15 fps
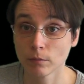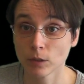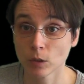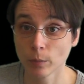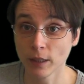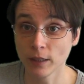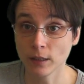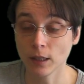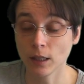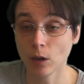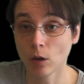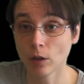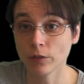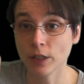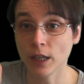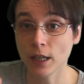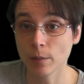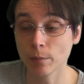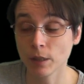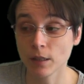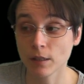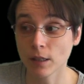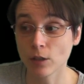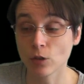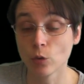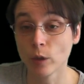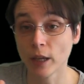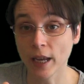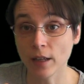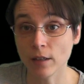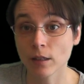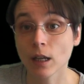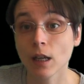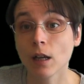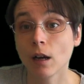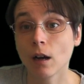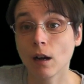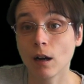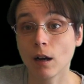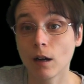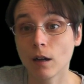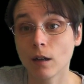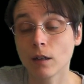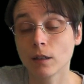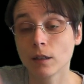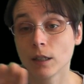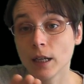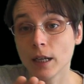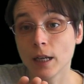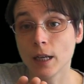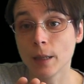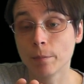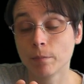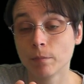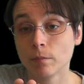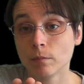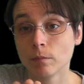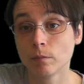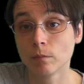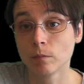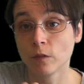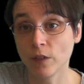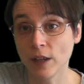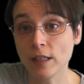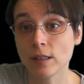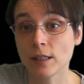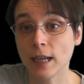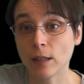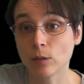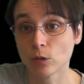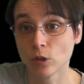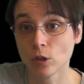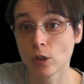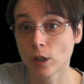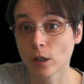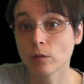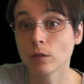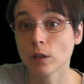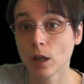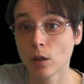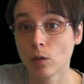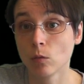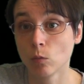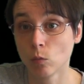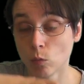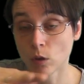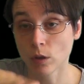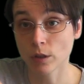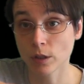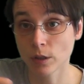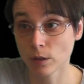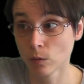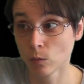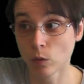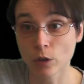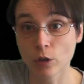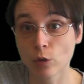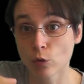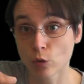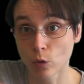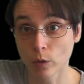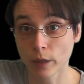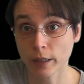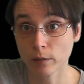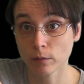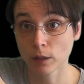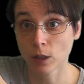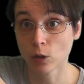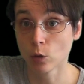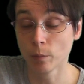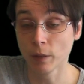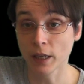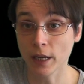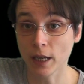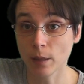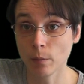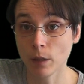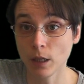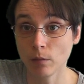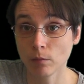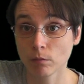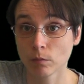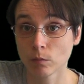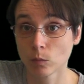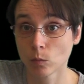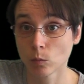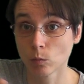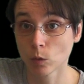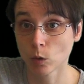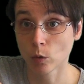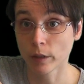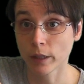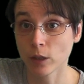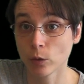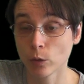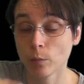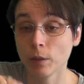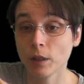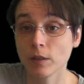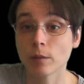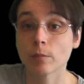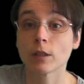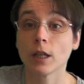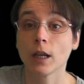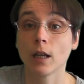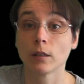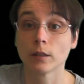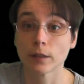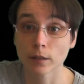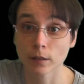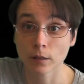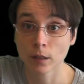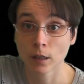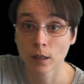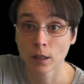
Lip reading: So basically all of the enemies that you get are face down. So you don't know what you're drawing. It could be an enemy or it could be something else.